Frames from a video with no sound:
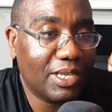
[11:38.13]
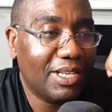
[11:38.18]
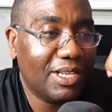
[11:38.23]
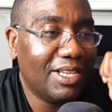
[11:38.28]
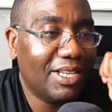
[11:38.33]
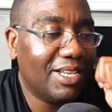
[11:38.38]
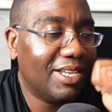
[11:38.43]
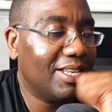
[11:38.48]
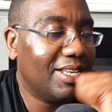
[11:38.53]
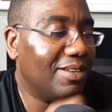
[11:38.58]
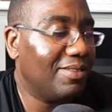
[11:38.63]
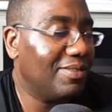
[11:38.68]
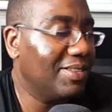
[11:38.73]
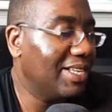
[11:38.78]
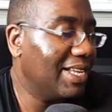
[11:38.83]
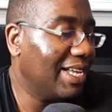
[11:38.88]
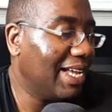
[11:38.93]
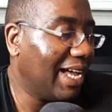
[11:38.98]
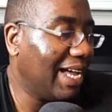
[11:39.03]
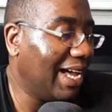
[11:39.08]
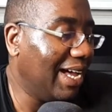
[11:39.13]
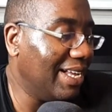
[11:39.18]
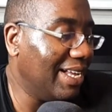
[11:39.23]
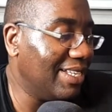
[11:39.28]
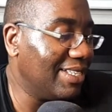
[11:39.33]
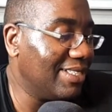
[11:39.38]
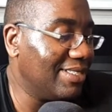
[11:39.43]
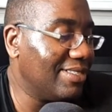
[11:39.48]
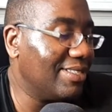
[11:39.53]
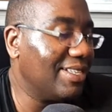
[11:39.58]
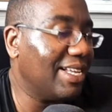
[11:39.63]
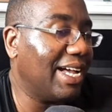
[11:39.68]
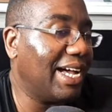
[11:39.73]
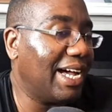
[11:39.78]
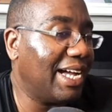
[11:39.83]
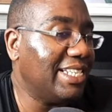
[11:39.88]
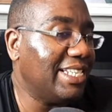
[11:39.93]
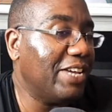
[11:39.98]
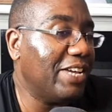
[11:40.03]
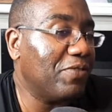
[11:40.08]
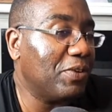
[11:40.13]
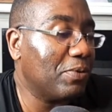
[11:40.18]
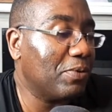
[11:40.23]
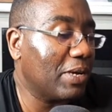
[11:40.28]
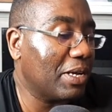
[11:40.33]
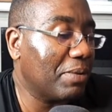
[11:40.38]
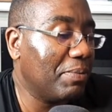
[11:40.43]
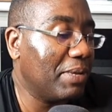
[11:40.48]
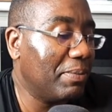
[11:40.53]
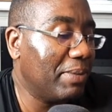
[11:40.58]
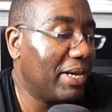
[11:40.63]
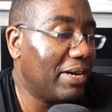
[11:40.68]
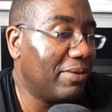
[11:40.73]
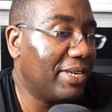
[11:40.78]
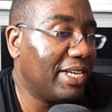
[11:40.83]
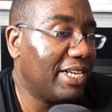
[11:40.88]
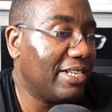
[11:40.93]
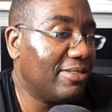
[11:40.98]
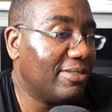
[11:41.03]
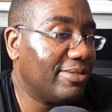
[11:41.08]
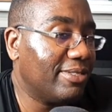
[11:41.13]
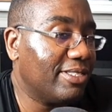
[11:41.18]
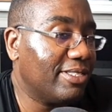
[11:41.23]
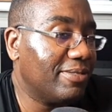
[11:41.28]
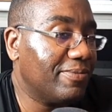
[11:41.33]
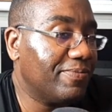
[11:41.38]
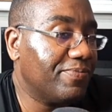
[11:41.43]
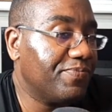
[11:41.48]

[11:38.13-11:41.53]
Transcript: You know, I definitely recommend Mountain House